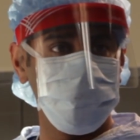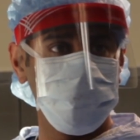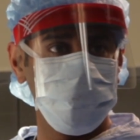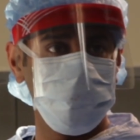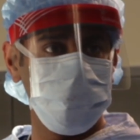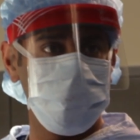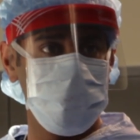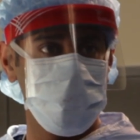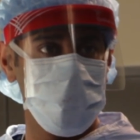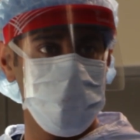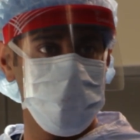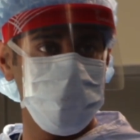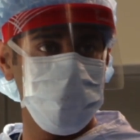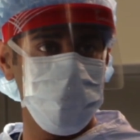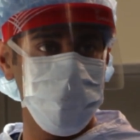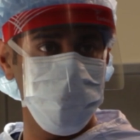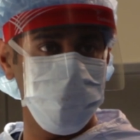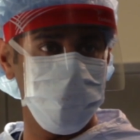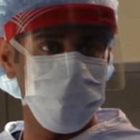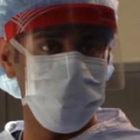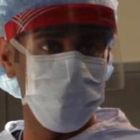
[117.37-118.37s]
suffering from
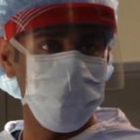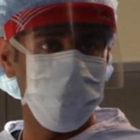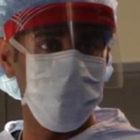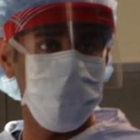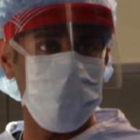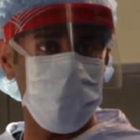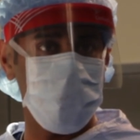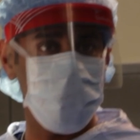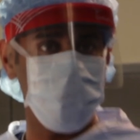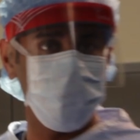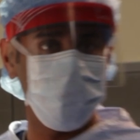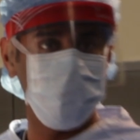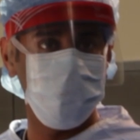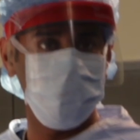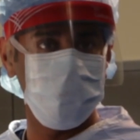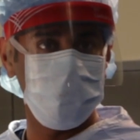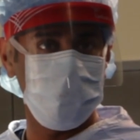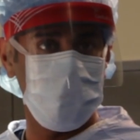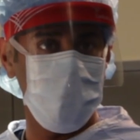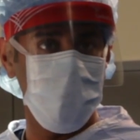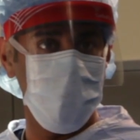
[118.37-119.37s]
their arthritis,
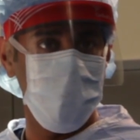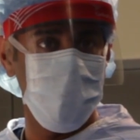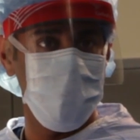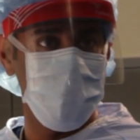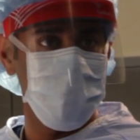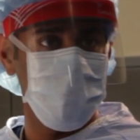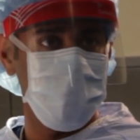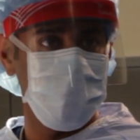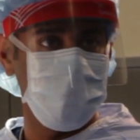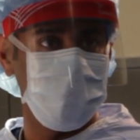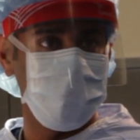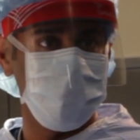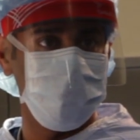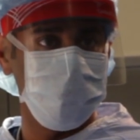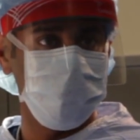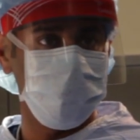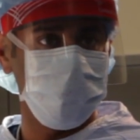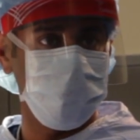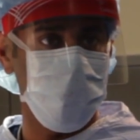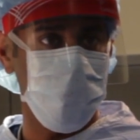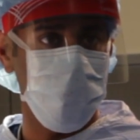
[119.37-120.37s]
whether it's pain or
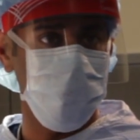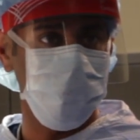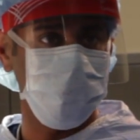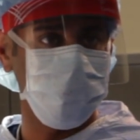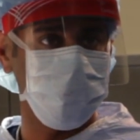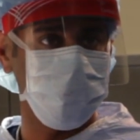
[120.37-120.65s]
loss of